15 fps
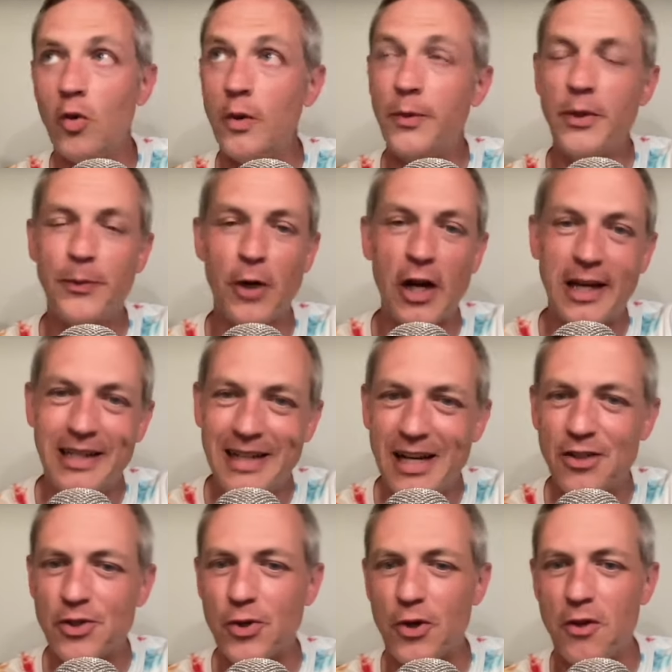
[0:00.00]
we'll be breaking
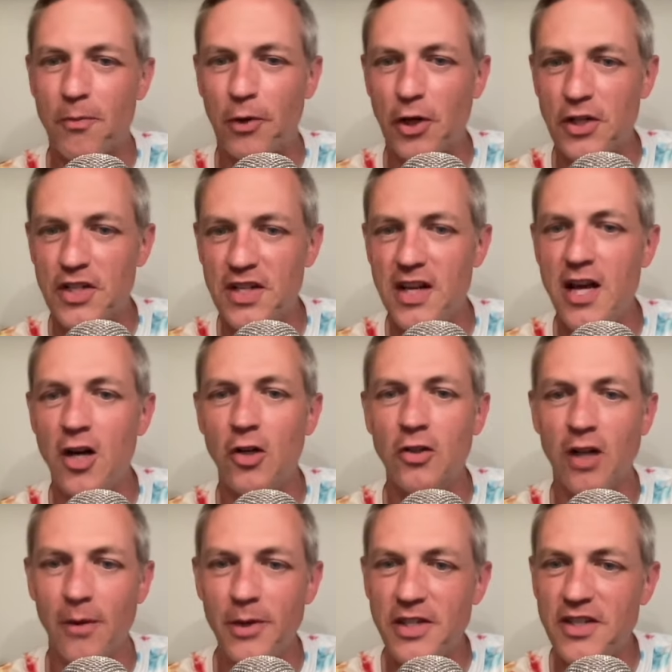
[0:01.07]
down sort of the personnel,
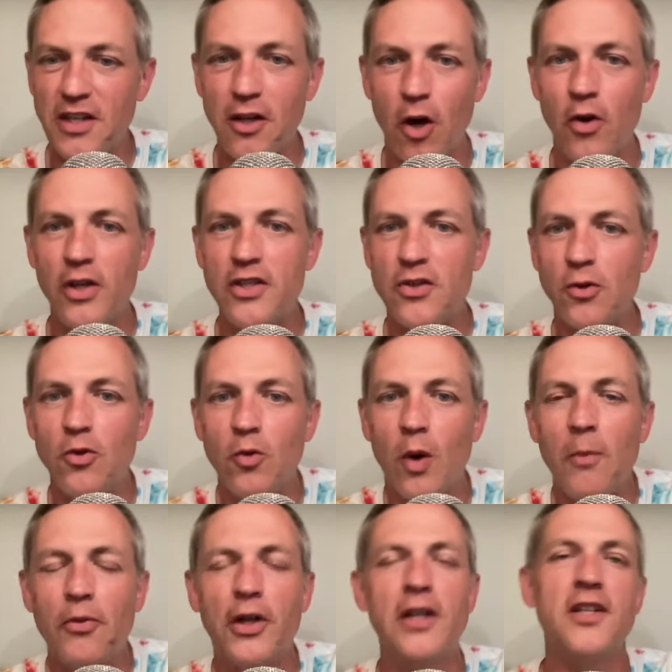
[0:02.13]
comings and goings,
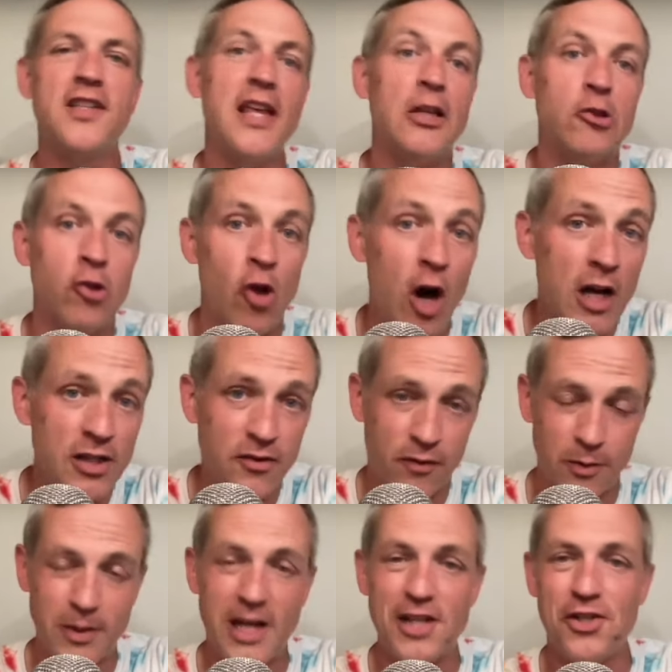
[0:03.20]
what players they lost
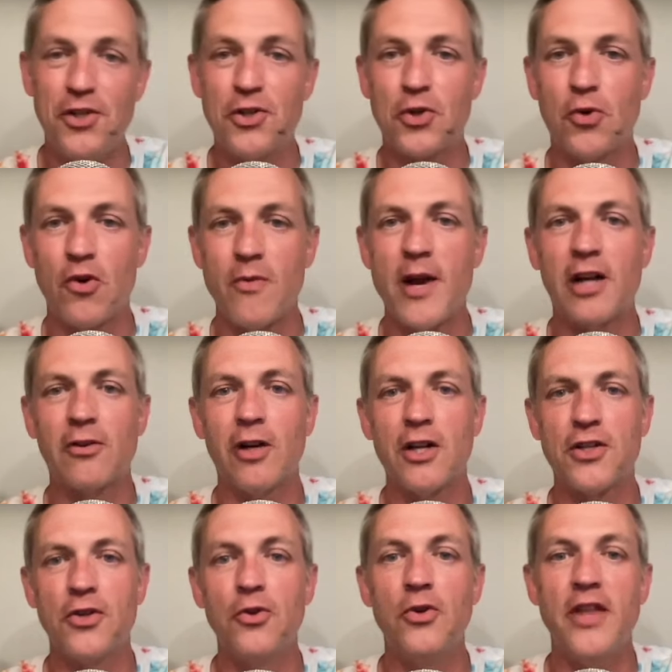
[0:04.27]
from last year's quarterback
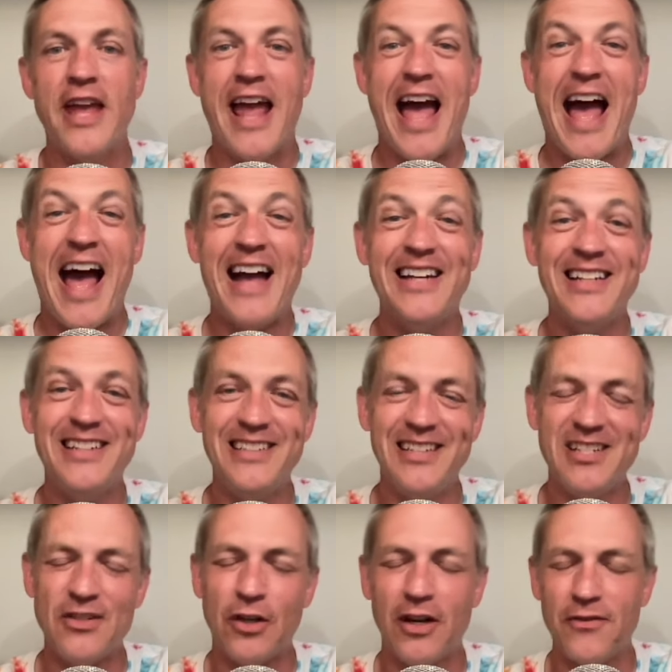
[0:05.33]
roster, who they added
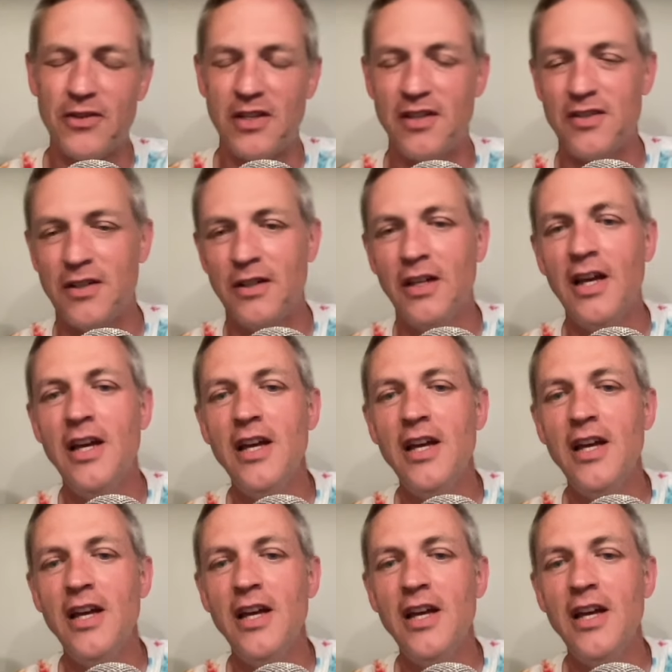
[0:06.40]
this offseason.